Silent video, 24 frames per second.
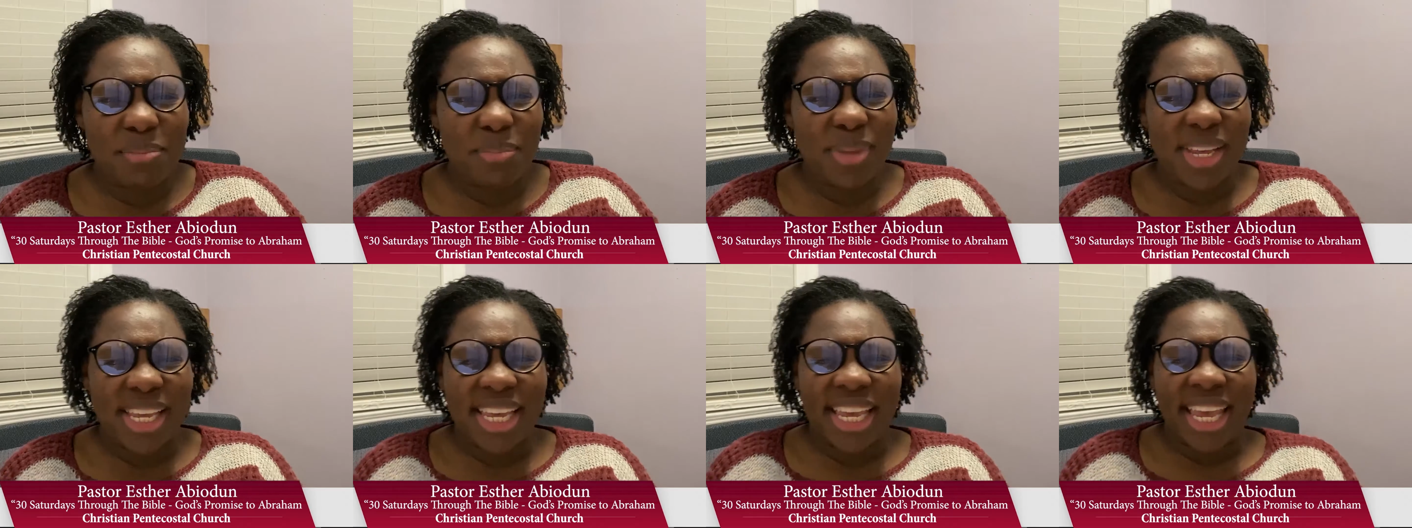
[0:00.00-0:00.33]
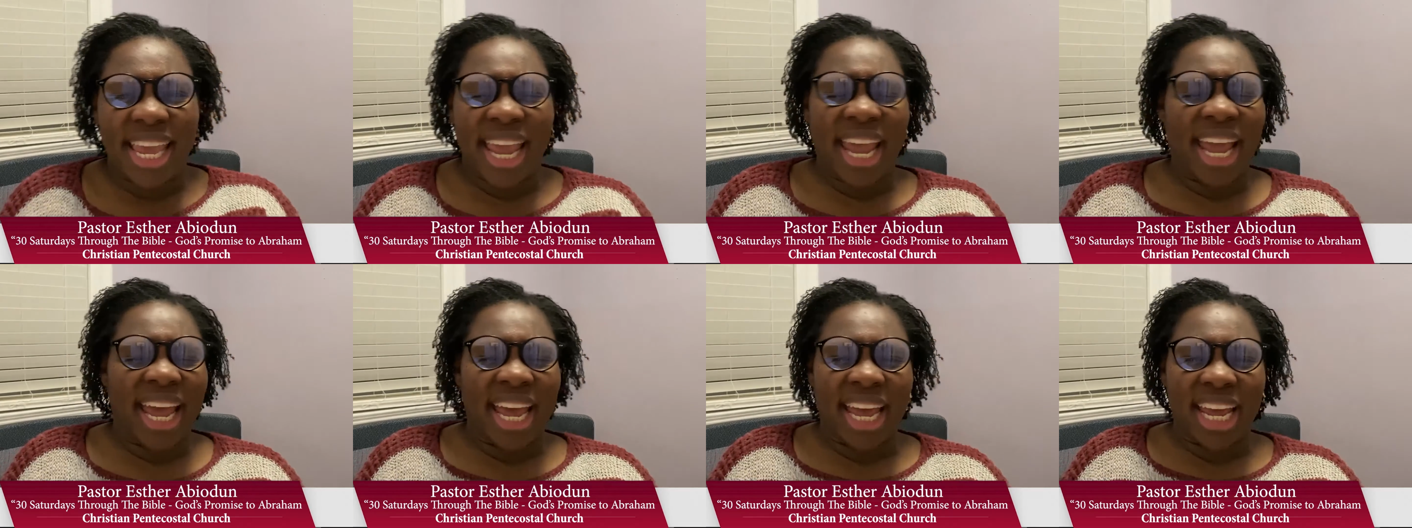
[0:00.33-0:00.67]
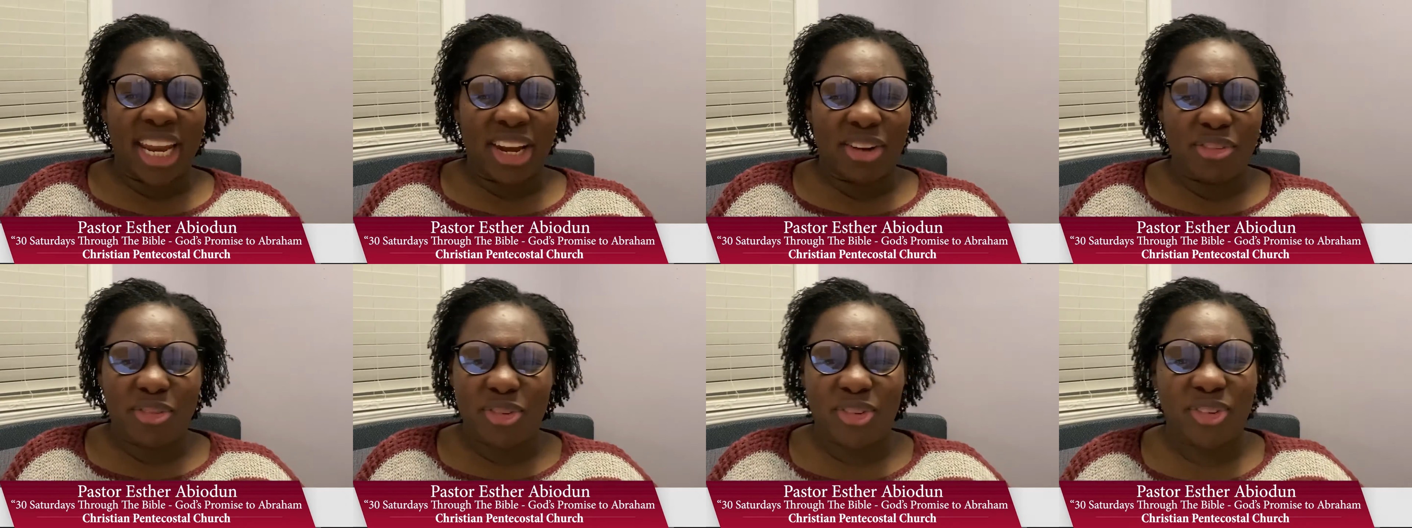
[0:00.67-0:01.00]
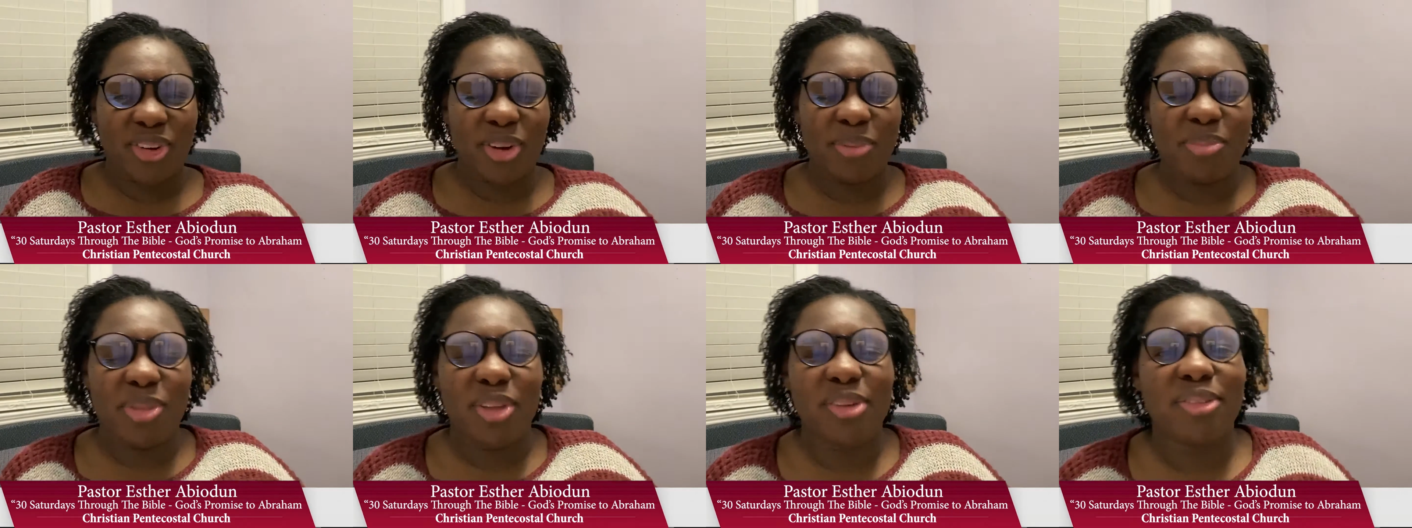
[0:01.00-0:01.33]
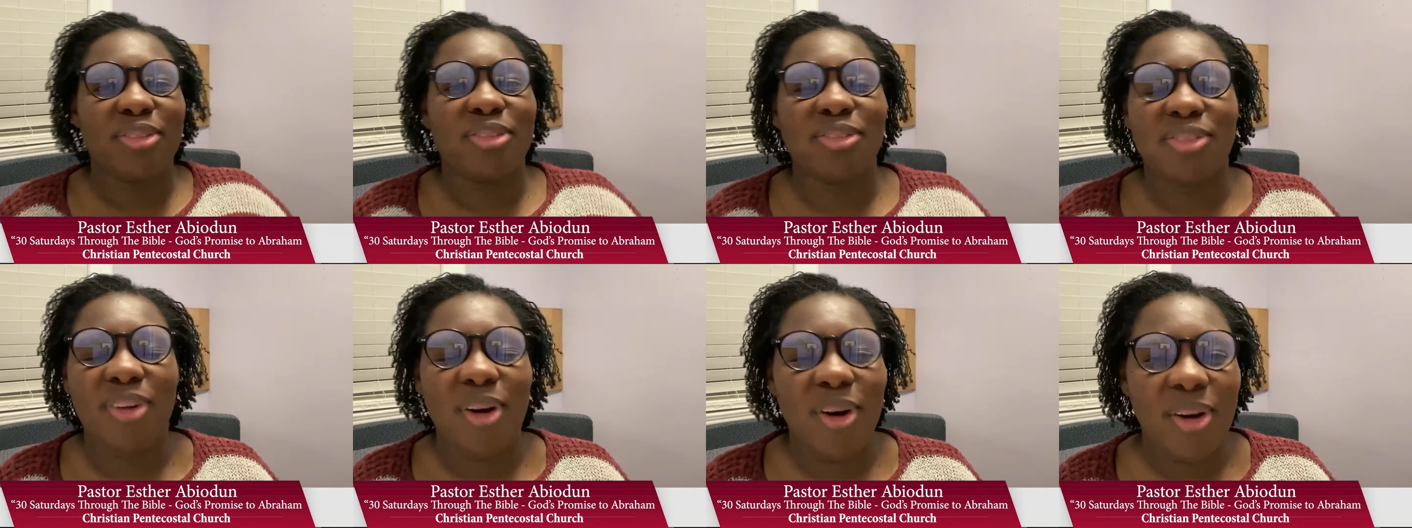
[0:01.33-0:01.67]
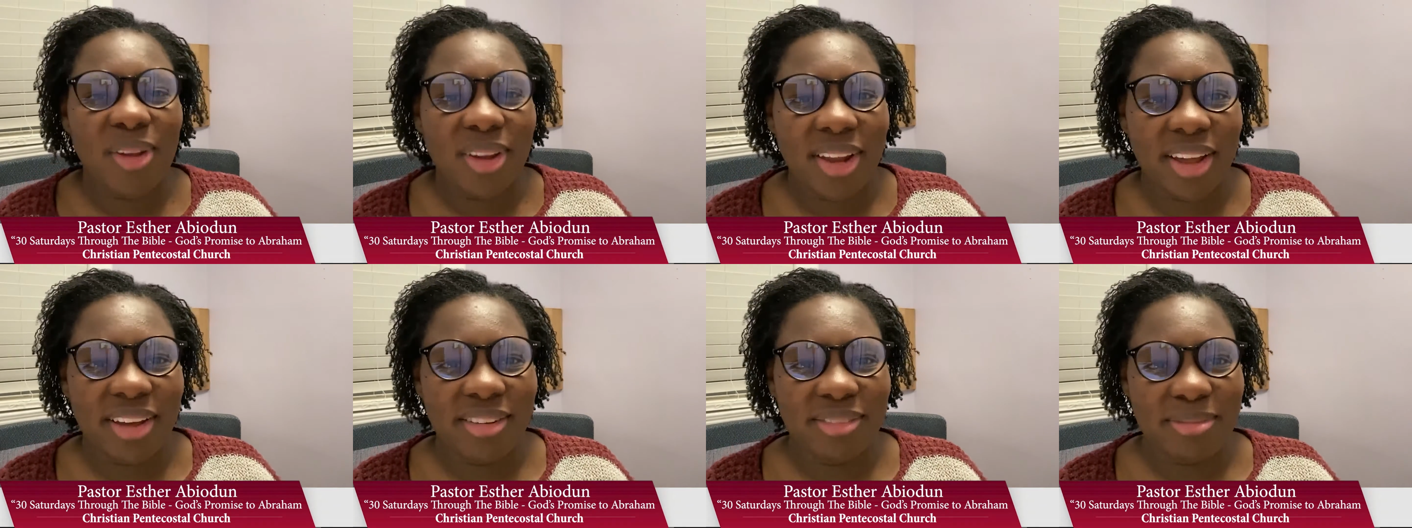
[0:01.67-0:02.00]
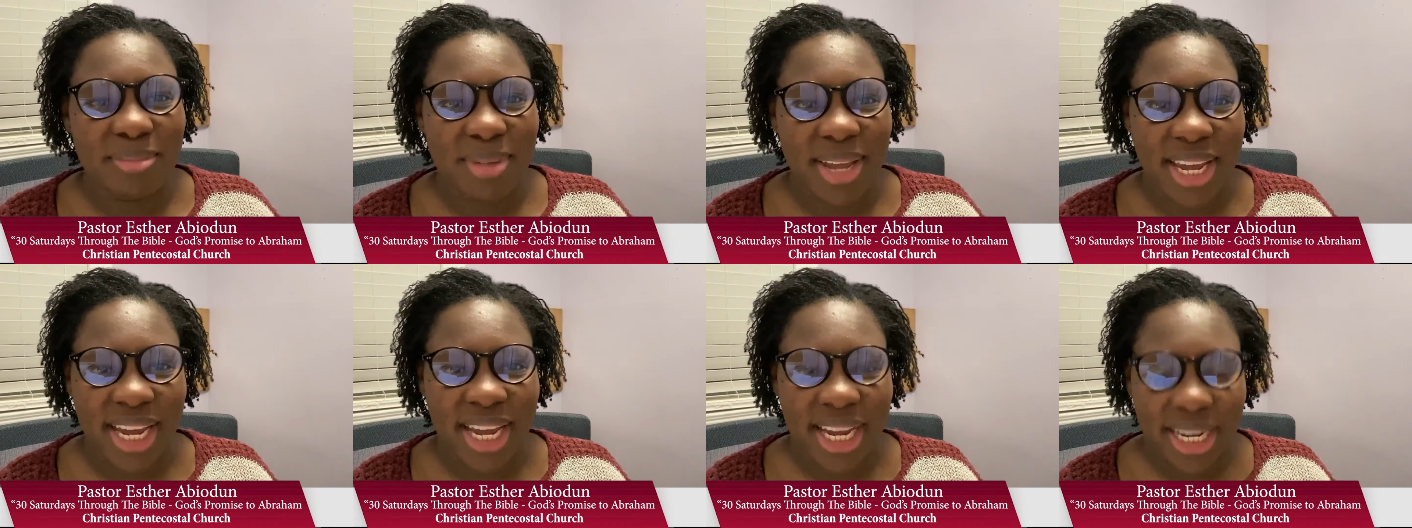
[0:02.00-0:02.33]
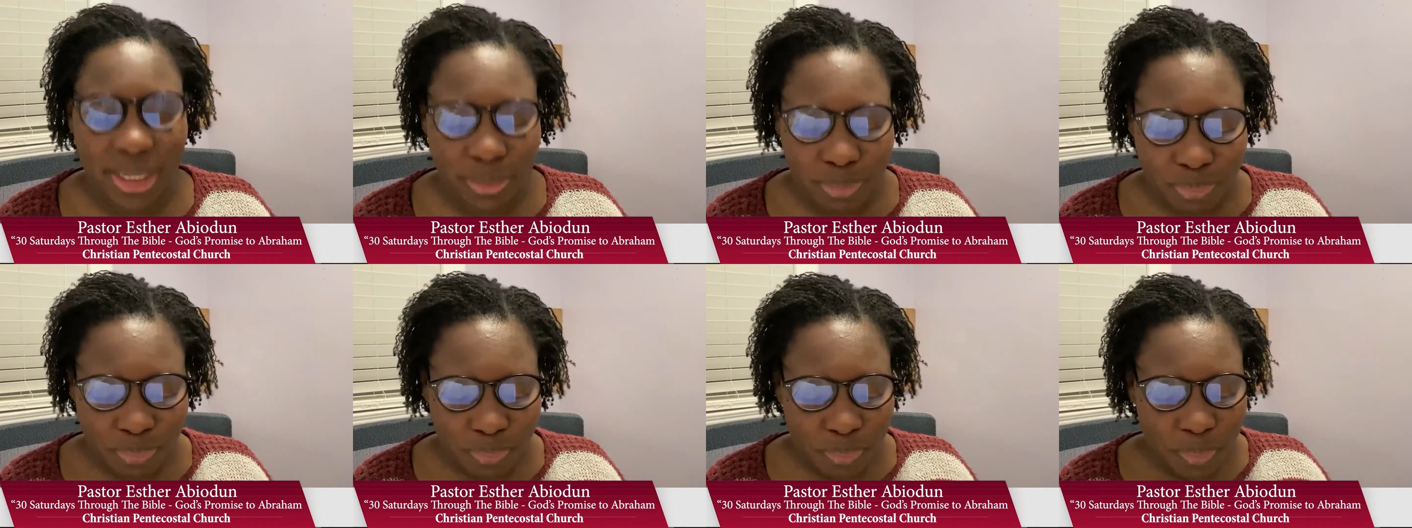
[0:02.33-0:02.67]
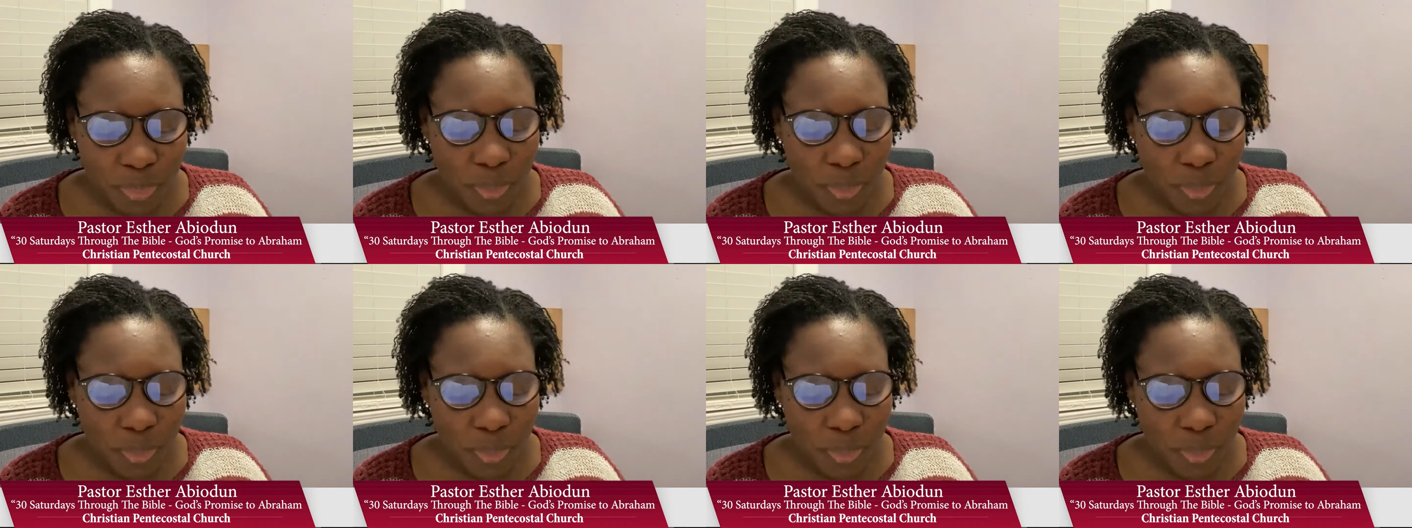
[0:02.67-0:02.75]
began from the fall of man.